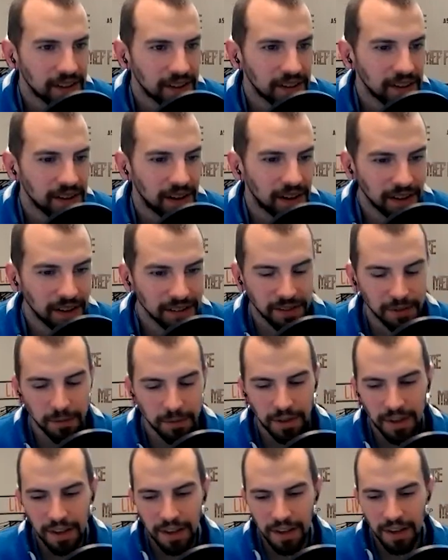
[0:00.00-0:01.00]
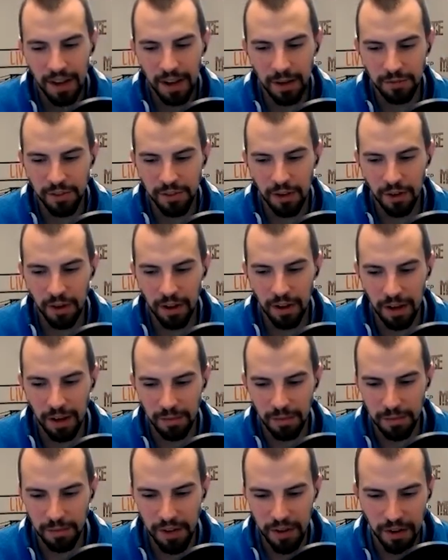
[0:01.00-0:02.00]
Awesome. So
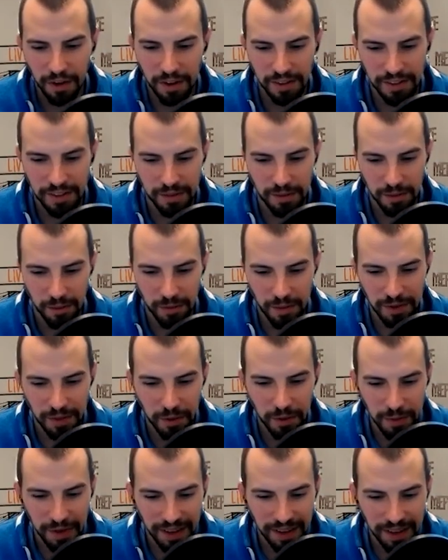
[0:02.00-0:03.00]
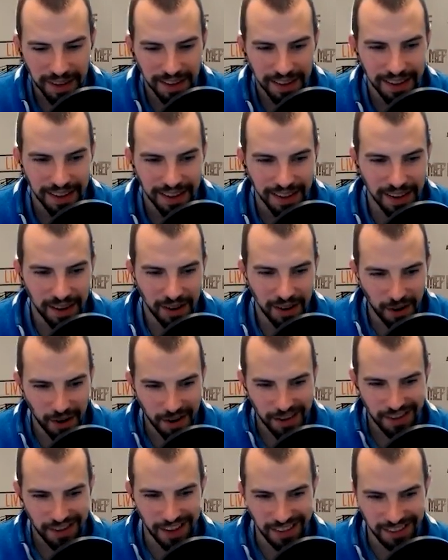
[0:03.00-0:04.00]
I'm curious, with you being an
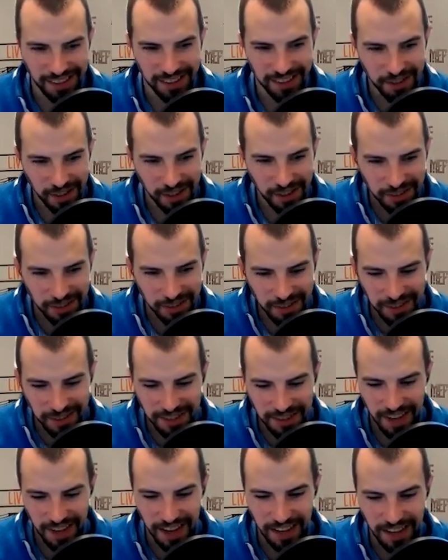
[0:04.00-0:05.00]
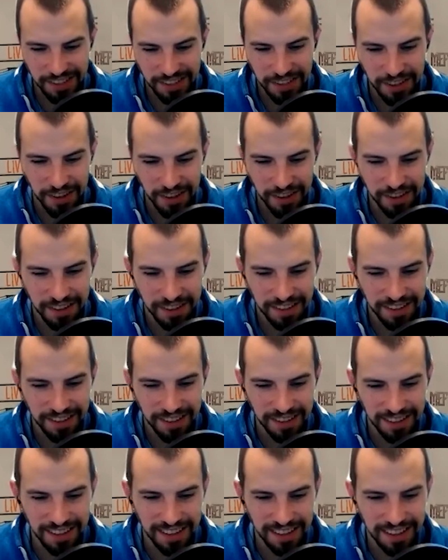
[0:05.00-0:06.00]
architect, does generative design turn
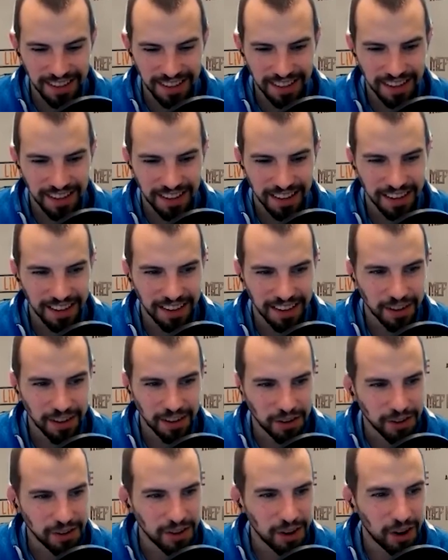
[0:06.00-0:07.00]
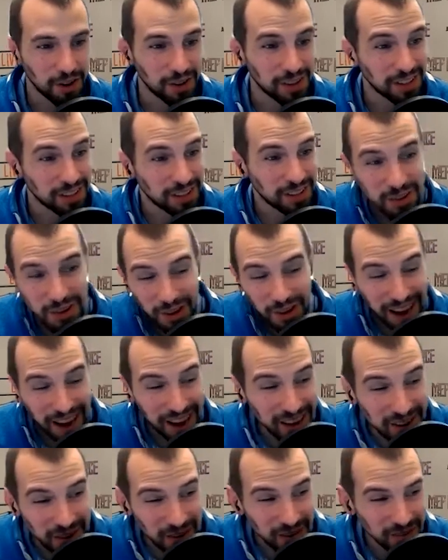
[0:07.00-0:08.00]
the architect,
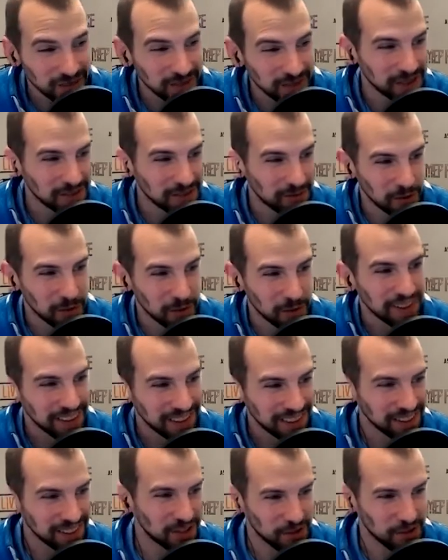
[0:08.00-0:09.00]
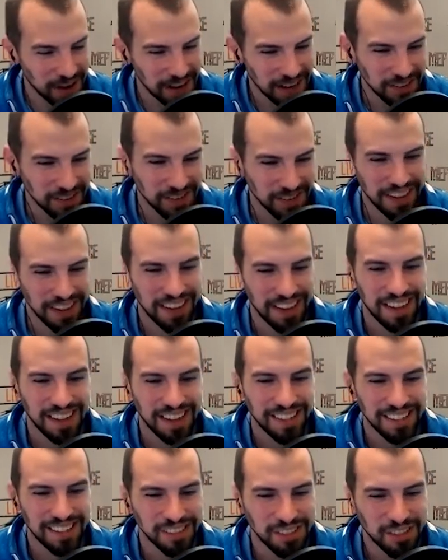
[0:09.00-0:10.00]
kind of known for being the creative,
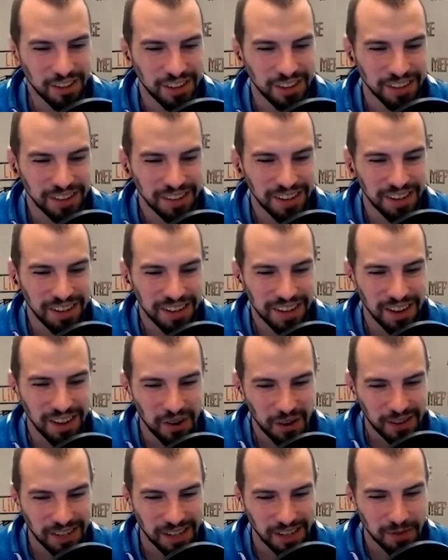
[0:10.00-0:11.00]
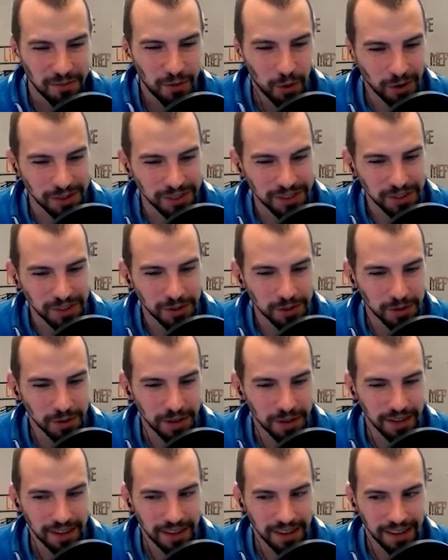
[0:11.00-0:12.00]
does it turn an architect more into
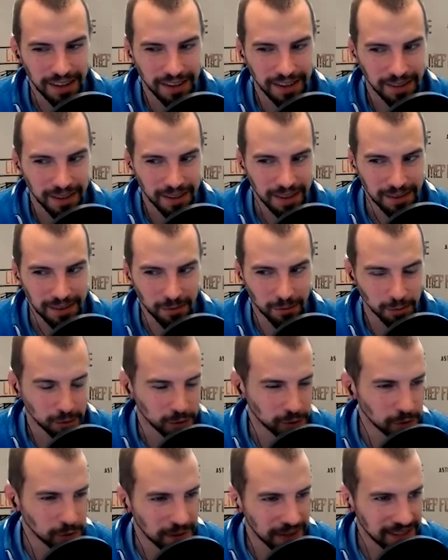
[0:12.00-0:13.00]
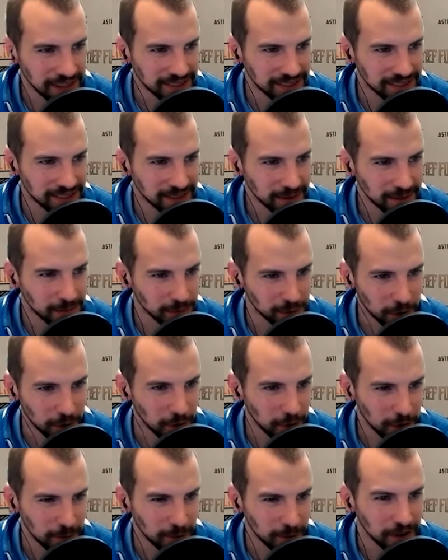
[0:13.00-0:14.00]
the rule-based
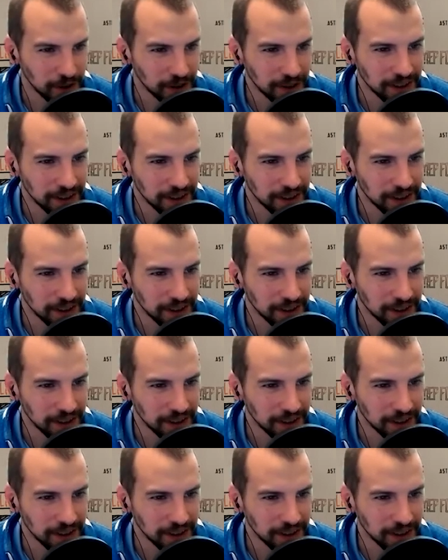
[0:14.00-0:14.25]
programmer?